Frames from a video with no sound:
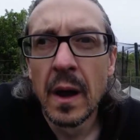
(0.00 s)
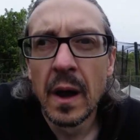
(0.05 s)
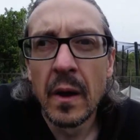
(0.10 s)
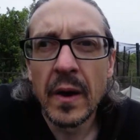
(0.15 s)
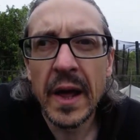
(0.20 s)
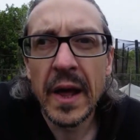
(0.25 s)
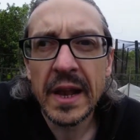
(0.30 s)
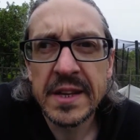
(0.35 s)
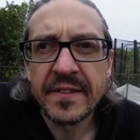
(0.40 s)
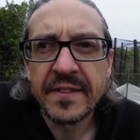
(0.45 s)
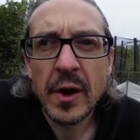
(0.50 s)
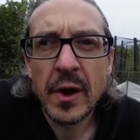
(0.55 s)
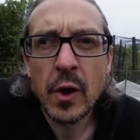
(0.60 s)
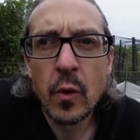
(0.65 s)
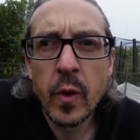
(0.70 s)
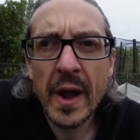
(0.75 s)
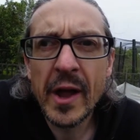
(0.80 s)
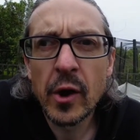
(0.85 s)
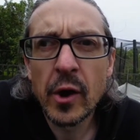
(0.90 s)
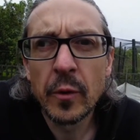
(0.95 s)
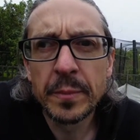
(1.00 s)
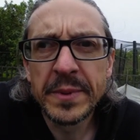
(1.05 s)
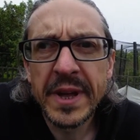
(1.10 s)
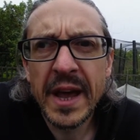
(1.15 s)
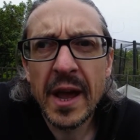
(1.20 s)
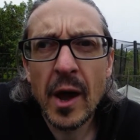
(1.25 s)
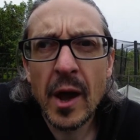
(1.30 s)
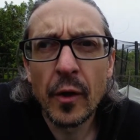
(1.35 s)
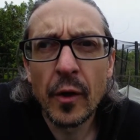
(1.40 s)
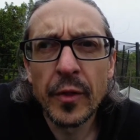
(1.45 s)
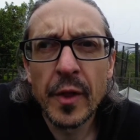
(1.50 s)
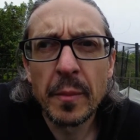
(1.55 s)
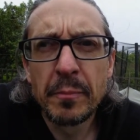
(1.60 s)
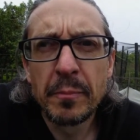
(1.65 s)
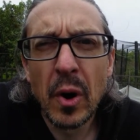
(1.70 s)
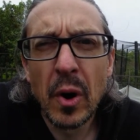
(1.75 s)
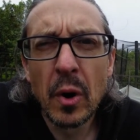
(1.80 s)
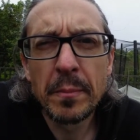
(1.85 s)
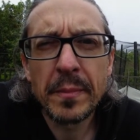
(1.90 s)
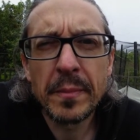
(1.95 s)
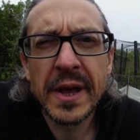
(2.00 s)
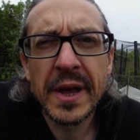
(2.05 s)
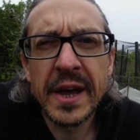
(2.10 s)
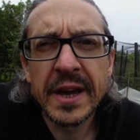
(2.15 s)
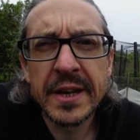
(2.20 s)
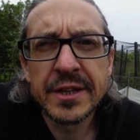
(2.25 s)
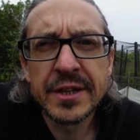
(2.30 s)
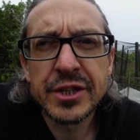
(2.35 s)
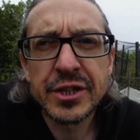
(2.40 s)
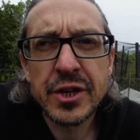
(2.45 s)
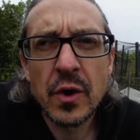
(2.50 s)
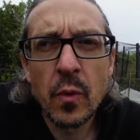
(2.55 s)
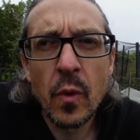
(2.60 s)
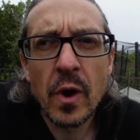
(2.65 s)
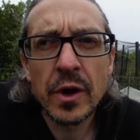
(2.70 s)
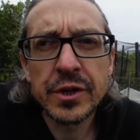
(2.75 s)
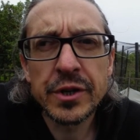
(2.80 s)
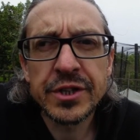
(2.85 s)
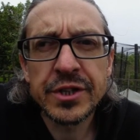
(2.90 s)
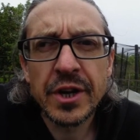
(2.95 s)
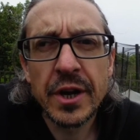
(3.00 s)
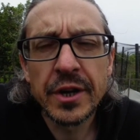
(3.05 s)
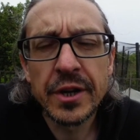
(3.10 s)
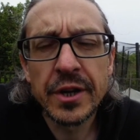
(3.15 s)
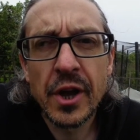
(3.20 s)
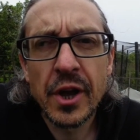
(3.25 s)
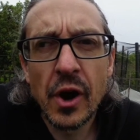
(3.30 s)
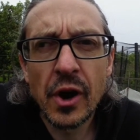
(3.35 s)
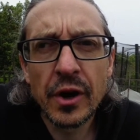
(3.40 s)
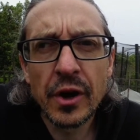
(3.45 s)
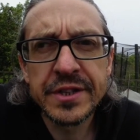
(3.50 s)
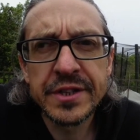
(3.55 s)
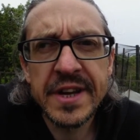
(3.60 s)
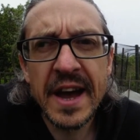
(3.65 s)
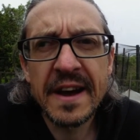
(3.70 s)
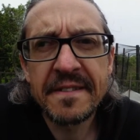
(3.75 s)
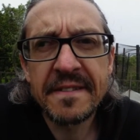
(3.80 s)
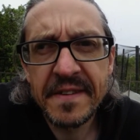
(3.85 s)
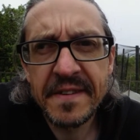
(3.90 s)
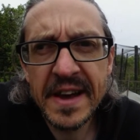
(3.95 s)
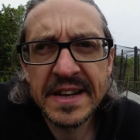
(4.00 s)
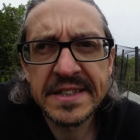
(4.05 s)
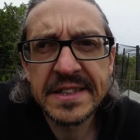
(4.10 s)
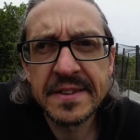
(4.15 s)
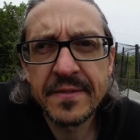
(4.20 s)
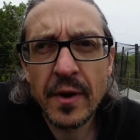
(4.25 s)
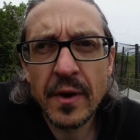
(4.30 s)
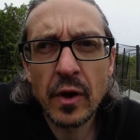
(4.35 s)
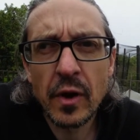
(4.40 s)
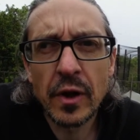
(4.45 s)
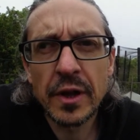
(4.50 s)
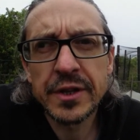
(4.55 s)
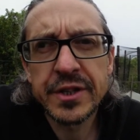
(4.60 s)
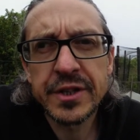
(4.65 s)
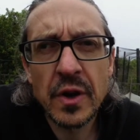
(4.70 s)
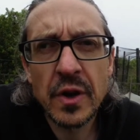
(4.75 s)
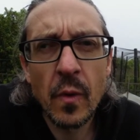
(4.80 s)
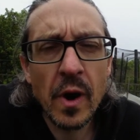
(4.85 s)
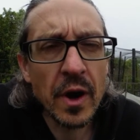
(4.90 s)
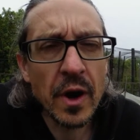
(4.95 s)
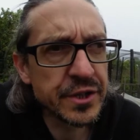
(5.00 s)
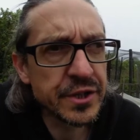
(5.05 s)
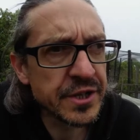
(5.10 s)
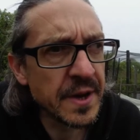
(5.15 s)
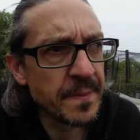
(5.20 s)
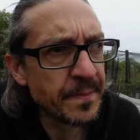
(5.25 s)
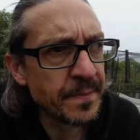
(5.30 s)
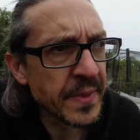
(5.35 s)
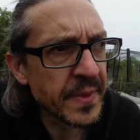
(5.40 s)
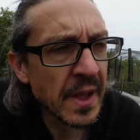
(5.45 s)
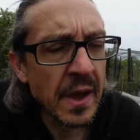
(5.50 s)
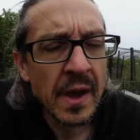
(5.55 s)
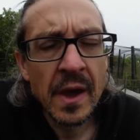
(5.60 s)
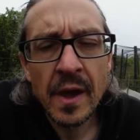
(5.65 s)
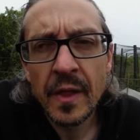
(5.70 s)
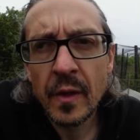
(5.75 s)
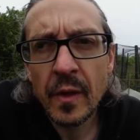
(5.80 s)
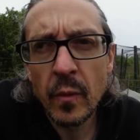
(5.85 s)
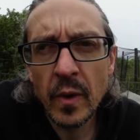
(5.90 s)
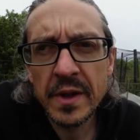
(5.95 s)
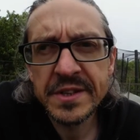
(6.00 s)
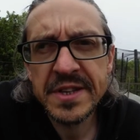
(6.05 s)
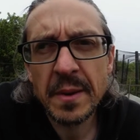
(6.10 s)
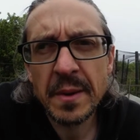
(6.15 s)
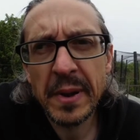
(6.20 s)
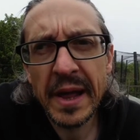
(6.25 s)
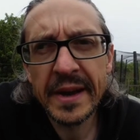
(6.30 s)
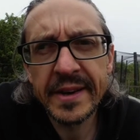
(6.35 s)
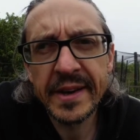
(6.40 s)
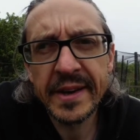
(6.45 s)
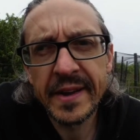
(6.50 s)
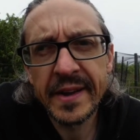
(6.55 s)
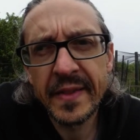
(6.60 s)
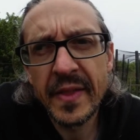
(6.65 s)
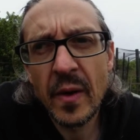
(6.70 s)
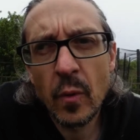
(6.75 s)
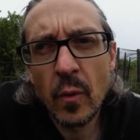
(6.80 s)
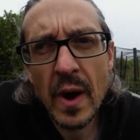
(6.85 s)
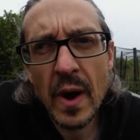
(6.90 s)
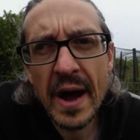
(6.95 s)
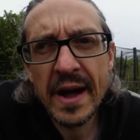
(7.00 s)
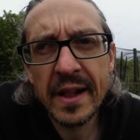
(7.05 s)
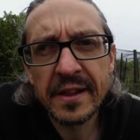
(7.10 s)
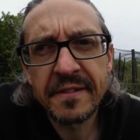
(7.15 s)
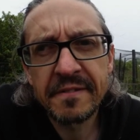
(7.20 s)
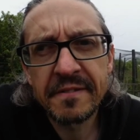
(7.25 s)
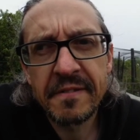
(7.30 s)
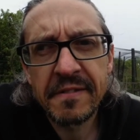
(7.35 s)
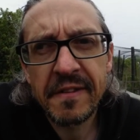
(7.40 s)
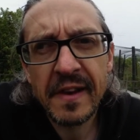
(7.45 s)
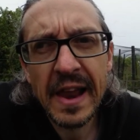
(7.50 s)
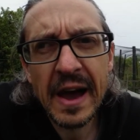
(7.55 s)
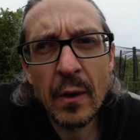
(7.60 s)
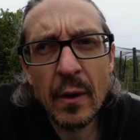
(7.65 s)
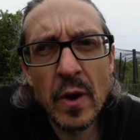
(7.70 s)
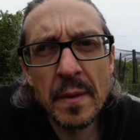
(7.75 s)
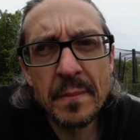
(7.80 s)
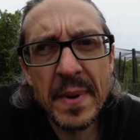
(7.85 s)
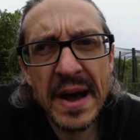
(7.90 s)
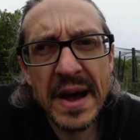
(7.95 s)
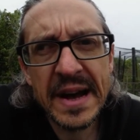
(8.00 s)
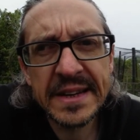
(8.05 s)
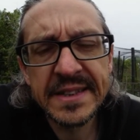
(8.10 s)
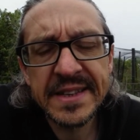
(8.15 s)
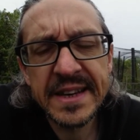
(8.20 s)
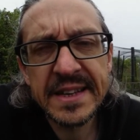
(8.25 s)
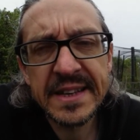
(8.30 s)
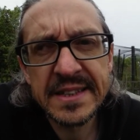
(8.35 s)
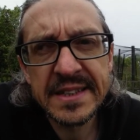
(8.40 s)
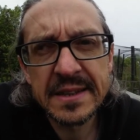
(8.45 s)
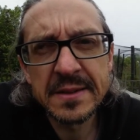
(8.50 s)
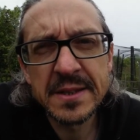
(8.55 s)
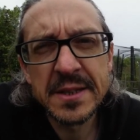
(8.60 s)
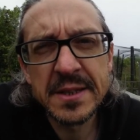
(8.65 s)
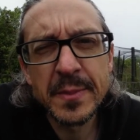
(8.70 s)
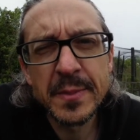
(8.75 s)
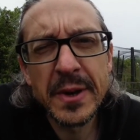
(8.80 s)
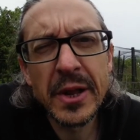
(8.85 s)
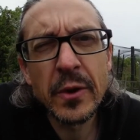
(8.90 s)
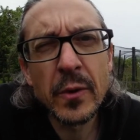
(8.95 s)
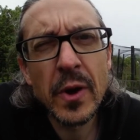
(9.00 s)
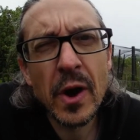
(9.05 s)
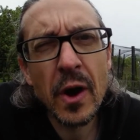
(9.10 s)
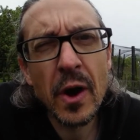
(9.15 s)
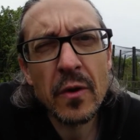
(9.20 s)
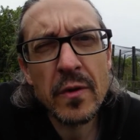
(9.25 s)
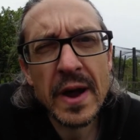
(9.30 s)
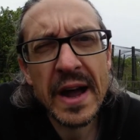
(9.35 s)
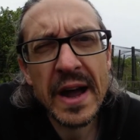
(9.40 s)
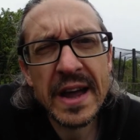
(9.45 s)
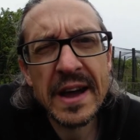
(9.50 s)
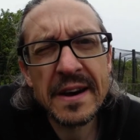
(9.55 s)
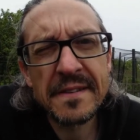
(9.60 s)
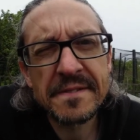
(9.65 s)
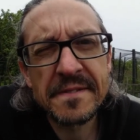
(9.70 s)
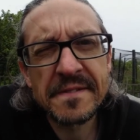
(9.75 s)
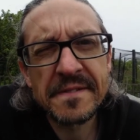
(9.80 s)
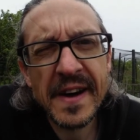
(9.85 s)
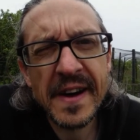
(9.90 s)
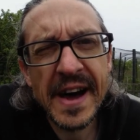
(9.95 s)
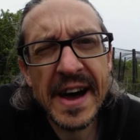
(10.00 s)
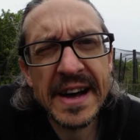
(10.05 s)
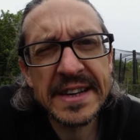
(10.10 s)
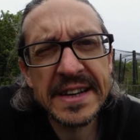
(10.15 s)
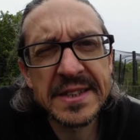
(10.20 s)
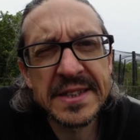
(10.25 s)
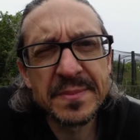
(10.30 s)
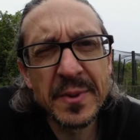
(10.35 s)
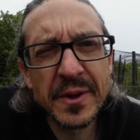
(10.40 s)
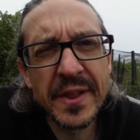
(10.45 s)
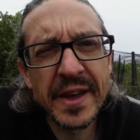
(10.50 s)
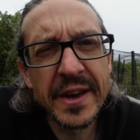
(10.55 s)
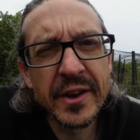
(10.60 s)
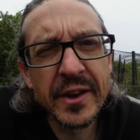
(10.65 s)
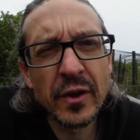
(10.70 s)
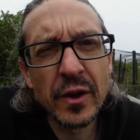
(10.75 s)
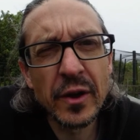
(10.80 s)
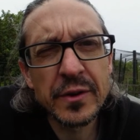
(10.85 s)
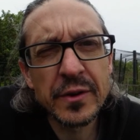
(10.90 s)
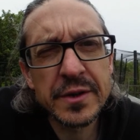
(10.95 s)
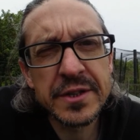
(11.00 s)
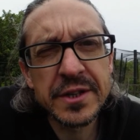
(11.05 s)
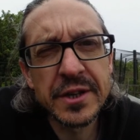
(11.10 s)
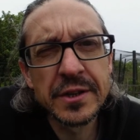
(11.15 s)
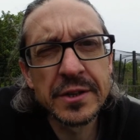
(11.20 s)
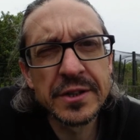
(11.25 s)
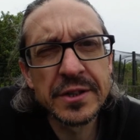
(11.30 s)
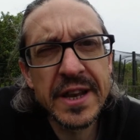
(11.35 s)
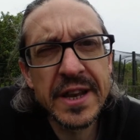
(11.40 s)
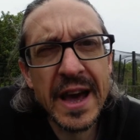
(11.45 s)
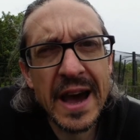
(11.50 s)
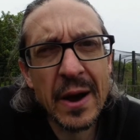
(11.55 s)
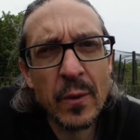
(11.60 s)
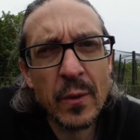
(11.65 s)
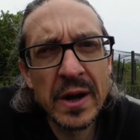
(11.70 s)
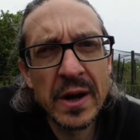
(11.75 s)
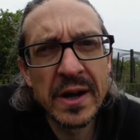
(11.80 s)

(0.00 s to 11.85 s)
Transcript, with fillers: Alright, let's have a quick update on the pumpkin, squash and courgette. First of all, the squash. The ones I planted in the wild flower bed, they seem to be doing alright at first, but they don't look so good now.